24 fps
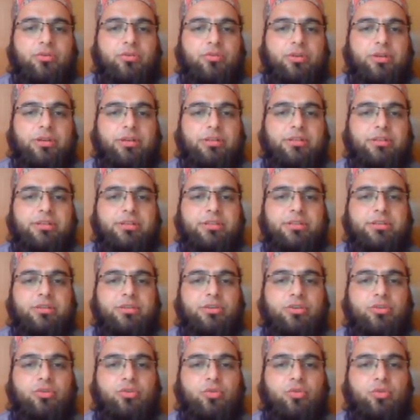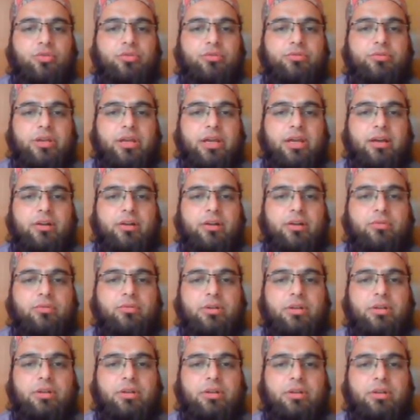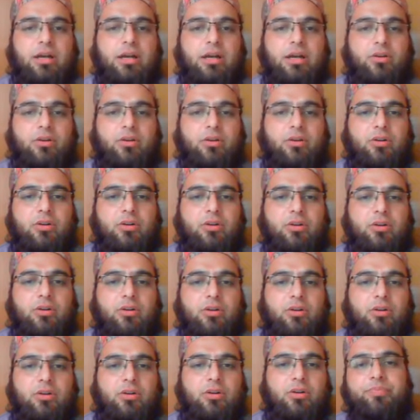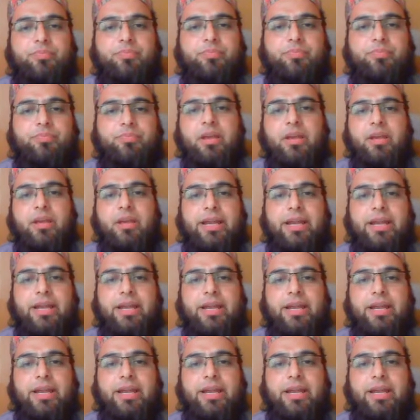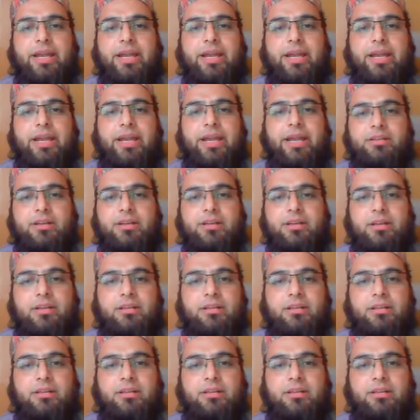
Okay, this is a ketone. We have R groups here, and this is a